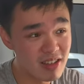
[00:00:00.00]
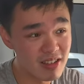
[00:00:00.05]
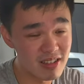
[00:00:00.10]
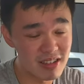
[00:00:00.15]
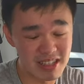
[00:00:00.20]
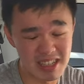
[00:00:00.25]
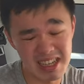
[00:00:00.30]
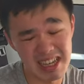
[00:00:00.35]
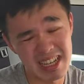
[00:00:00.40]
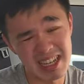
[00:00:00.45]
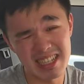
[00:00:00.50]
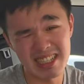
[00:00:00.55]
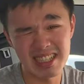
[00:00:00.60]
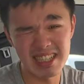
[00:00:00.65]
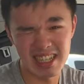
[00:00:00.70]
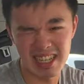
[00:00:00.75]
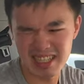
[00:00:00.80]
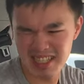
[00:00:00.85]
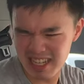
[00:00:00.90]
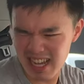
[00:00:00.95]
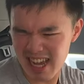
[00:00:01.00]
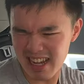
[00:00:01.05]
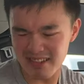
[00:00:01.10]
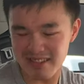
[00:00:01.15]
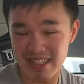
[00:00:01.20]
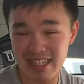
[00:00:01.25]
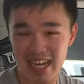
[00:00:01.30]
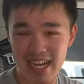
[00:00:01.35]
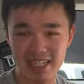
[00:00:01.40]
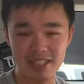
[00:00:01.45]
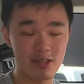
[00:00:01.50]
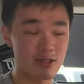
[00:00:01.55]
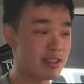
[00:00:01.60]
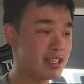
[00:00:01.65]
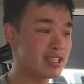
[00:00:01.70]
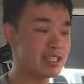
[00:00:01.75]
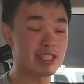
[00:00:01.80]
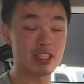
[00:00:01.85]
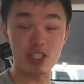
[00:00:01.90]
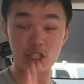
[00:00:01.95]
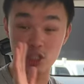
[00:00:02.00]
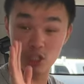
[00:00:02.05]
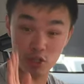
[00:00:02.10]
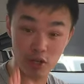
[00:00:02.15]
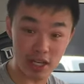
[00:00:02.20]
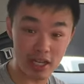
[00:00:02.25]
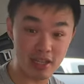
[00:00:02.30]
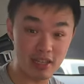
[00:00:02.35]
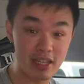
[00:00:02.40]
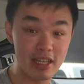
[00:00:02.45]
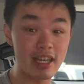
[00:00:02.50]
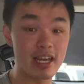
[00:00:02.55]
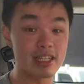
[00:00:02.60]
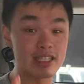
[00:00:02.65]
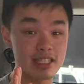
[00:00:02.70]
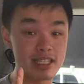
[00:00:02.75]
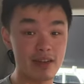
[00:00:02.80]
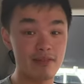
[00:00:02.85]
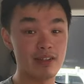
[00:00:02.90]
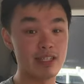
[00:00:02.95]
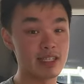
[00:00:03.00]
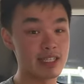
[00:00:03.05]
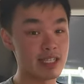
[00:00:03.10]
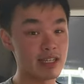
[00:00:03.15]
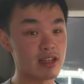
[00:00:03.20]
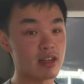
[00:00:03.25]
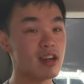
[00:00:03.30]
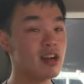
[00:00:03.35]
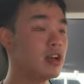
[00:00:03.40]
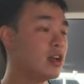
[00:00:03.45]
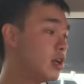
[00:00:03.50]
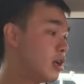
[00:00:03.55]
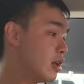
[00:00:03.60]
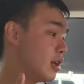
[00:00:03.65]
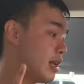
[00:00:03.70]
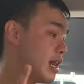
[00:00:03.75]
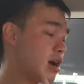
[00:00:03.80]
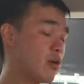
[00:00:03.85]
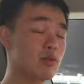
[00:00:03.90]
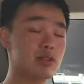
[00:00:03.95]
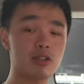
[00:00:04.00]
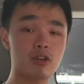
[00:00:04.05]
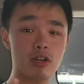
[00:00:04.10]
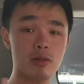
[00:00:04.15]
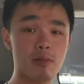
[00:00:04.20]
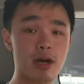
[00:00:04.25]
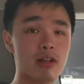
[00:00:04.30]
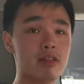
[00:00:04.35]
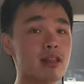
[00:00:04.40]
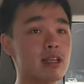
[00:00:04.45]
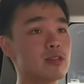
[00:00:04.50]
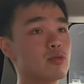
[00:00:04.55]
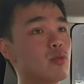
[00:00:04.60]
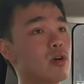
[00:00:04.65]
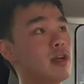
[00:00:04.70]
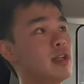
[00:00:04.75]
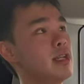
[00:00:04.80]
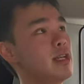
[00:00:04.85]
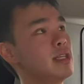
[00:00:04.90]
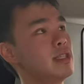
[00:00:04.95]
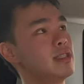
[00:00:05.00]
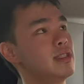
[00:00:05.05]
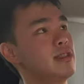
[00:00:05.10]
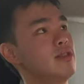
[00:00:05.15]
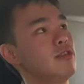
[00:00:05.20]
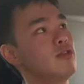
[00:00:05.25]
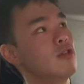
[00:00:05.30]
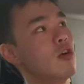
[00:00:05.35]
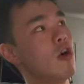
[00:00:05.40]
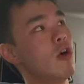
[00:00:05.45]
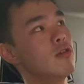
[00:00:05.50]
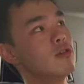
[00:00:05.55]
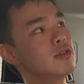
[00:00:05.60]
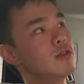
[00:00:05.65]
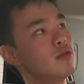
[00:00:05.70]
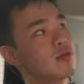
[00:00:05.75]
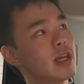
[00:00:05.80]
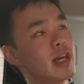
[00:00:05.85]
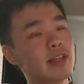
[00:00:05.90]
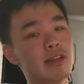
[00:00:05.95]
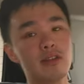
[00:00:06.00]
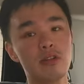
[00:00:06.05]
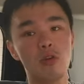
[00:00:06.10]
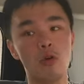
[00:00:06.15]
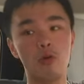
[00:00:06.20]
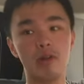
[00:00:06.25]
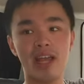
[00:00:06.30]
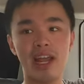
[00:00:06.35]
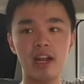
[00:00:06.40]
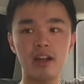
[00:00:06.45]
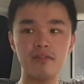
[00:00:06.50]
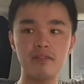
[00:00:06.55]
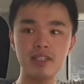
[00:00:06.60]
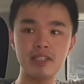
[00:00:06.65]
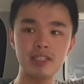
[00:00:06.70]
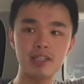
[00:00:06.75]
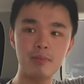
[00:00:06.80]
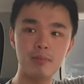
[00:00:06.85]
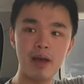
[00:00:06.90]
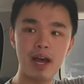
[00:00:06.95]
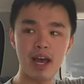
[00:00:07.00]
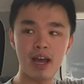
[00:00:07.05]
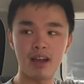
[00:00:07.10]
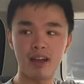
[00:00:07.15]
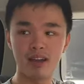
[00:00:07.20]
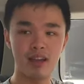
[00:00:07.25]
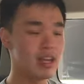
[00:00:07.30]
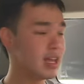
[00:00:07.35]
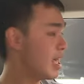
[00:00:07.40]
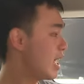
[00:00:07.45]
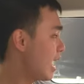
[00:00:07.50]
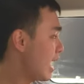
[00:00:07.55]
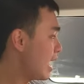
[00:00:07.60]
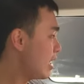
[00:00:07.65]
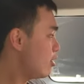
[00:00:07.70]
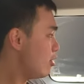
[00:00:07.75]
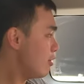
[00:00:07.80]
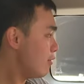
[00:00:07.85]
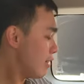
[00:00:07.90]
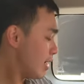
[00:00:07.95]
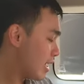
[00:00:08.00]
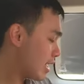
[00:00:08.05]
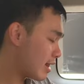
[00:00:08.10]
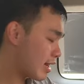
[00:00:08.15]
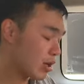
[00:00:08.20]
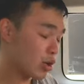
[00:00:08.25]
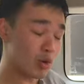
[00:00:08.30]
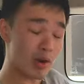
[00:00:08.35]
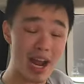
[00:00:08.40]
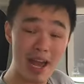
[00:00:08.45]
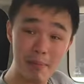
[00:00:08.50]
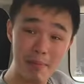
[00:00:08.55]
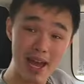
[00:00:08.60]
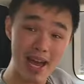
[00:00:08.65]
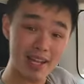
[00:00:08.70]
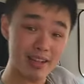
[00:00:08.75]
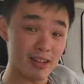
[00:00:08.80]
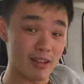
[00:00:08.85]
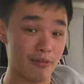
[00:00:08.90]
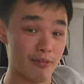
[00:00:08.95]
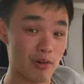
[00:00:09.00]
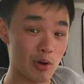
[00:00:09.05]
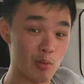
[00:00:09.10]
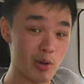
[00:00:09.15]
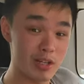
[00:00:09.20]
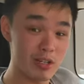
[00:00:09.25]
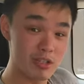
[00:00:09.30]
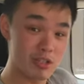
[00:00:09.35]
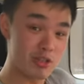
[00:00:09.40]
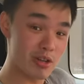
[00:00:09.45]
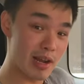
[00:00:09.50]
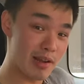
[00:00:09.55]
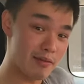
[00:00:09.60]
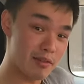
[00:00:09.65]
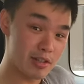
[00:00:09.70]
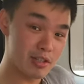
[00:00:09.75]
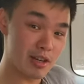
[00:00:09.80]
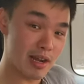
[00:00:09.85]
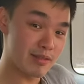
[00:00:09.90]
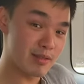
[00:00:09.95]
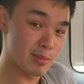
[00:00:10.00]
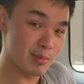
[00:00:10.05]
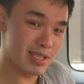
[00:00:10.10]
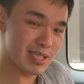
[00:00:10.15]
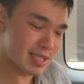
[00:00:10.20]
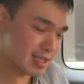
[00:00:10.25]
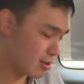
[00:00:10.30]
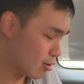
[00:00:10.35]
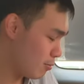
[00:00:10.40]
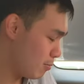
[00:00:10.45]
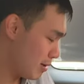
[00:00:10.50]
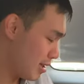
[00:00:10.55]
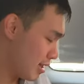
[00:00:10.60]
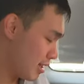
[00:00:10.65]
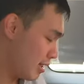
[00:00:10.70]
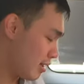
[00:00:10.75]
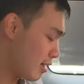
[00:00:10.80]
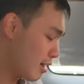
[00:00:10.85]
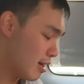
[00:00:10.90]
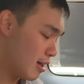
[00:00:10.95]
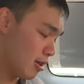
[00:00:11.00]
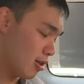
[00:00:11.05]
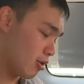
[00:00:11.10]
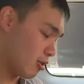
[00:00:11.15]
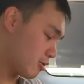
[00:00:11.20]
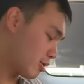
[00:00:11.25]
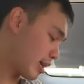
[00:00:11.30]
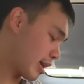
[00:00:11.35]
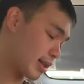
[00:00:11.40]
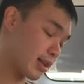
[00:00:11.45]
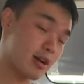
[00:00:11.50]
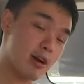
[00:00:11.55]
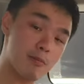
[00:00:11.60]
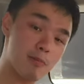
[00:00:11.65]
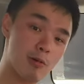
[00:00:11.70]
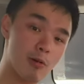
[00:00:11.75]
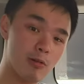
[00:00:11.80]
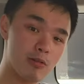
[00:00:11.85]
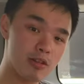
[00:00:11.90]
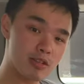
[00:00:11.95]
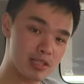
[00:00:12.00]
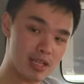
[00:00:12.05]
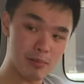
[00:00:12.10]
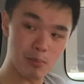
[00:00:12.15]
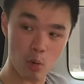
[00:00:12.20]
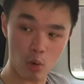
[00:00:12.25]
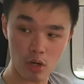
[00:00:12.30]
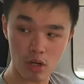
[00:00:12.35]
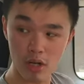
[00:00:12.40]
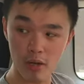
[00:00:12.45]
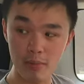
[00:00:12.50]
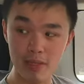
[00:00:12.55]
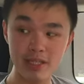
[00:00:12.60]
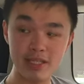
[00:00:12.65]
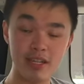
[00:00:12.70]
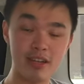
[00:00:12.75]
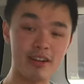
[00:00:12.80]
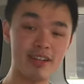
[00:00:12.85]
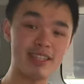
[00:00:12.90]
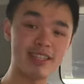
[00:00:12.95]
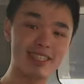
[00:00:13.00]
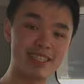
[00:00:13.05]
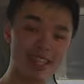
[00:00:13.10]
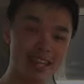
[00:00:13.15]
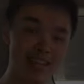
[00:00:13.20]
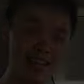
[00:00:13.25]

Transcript: Yeah, that's kind of sad. So this is strictly a 7-seater. Now, what's good about this one is you also get your own air vents at the back. And you even get a grab handle for when your driver drives a bit stupidly. You also get cup holders and more cubbies here at the side.